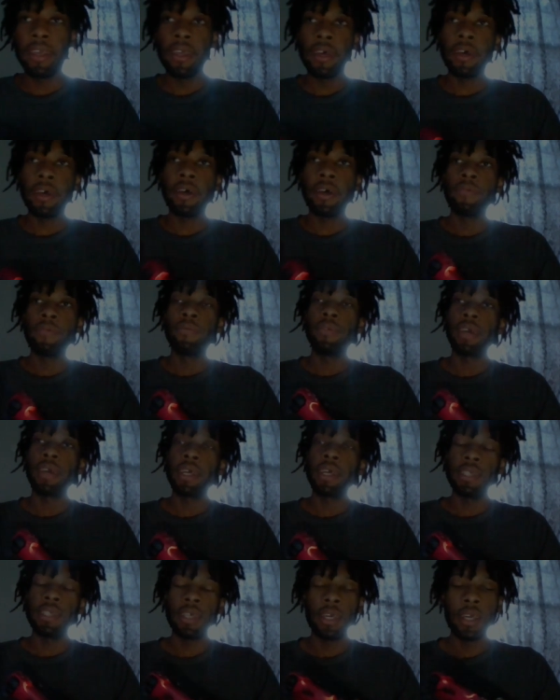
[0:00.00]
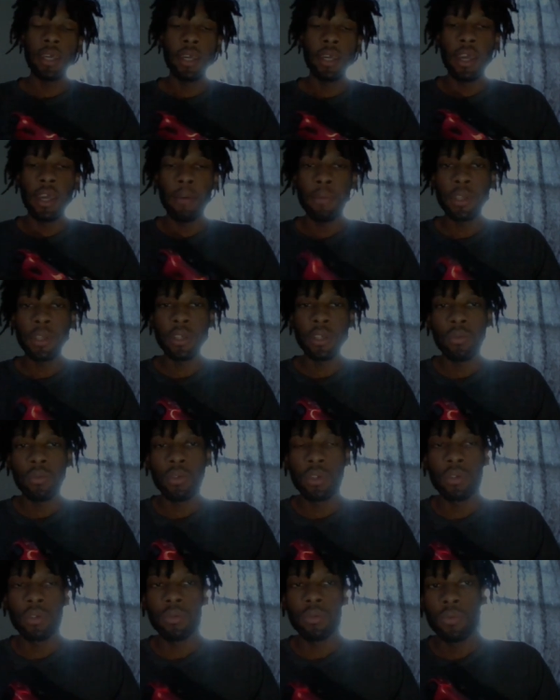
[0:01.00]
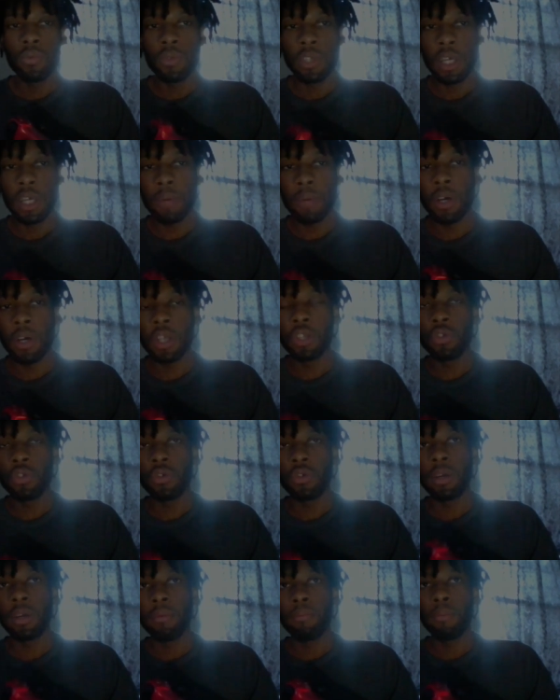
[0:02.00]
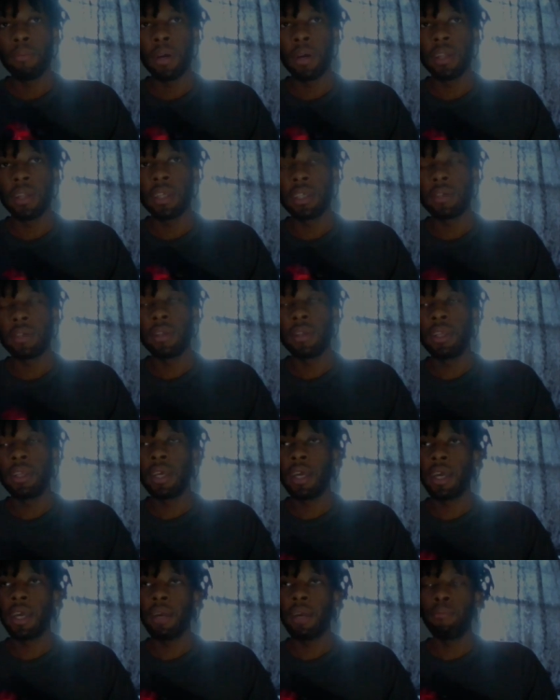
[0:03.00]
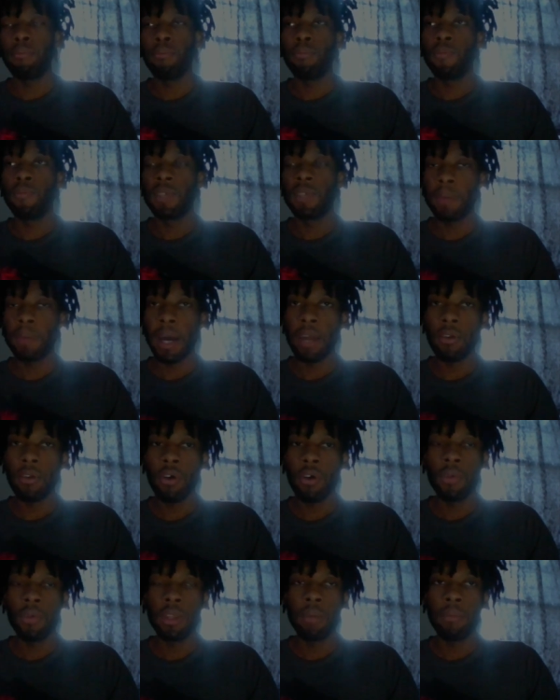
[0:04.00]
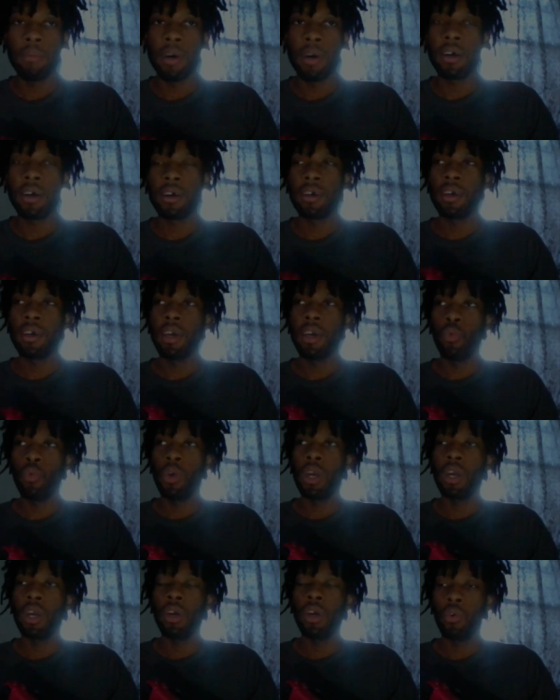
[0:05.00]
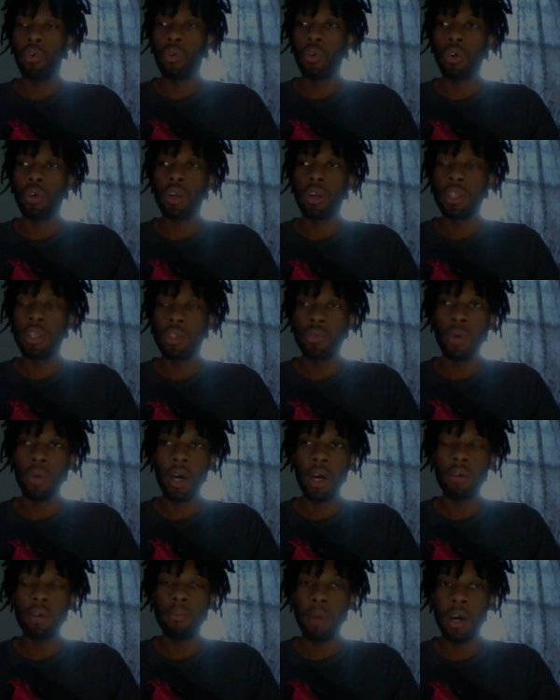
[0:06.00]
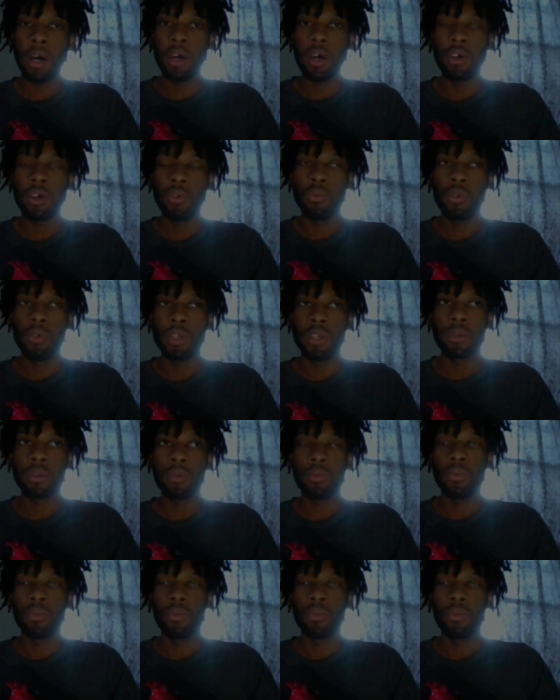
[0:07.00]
yeah, like I said, episode 2, Zom 100, Bucket List of the Dead, spot on with the manga. It went according to how the manga was